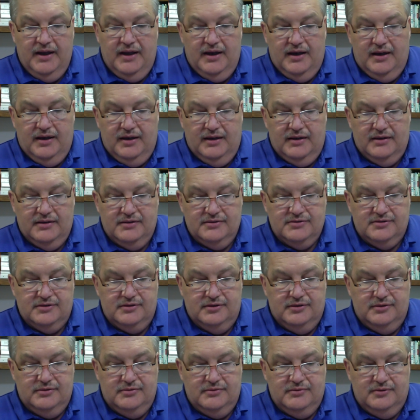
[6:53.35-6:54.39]

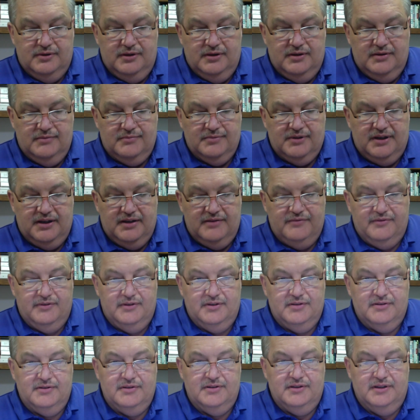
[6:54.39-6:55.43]
Kind of
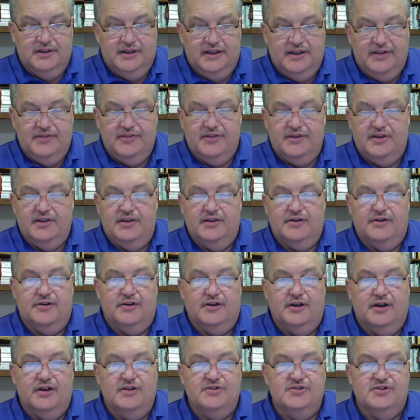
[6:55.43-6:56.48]
a lengthy
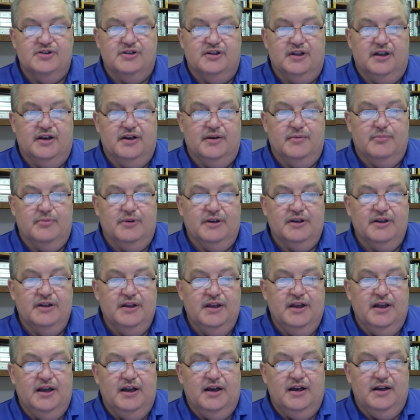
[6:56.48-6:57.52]
introduction there, but
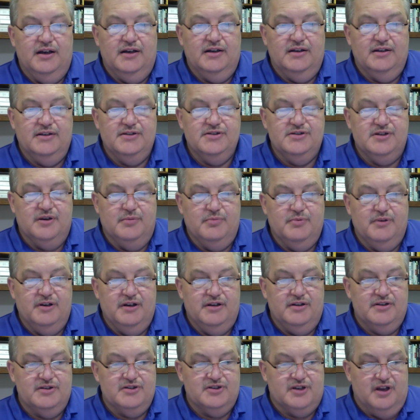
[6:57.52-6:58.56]
let's jump
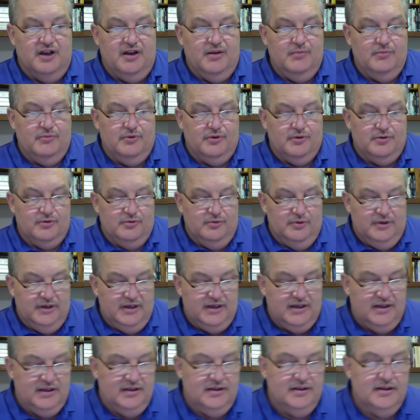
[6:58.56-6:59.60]
into the psalm real
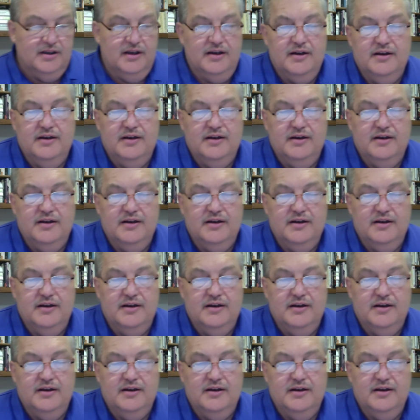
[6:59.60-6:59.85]
quick and